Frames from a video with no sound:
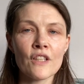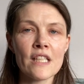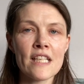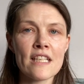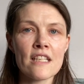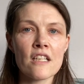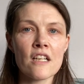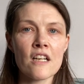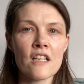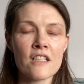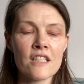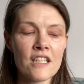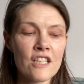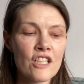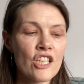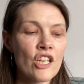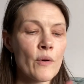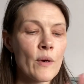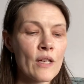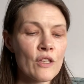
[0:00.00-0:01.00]
started.
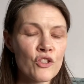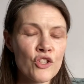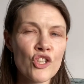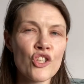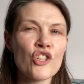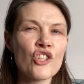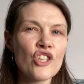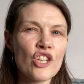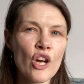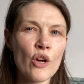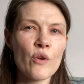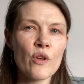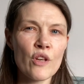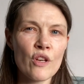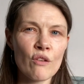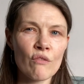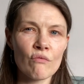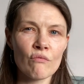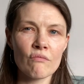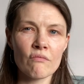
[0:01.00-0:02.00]
So I'll just show
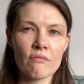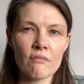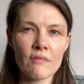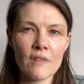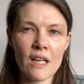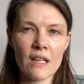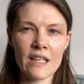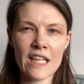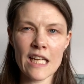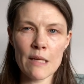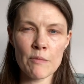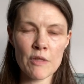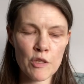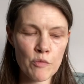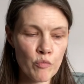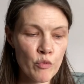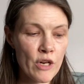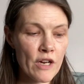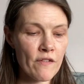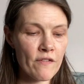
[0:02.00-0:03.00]
you, I'll keep this
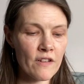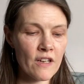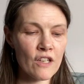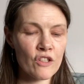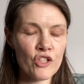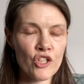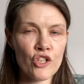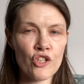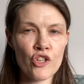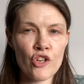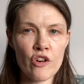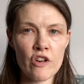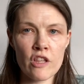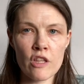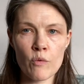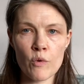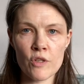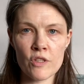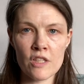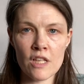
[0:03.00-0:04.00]
brief and I'll just show you the
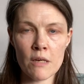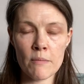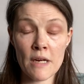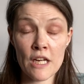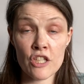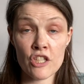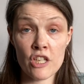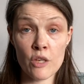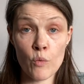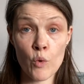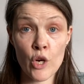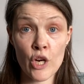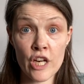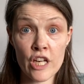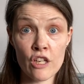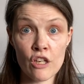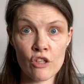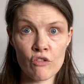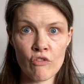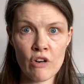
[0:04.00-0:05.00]
ones that I'm actually working
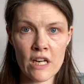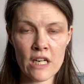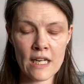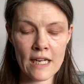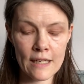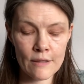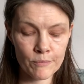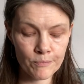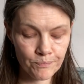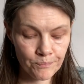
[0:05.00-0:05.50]
on right now.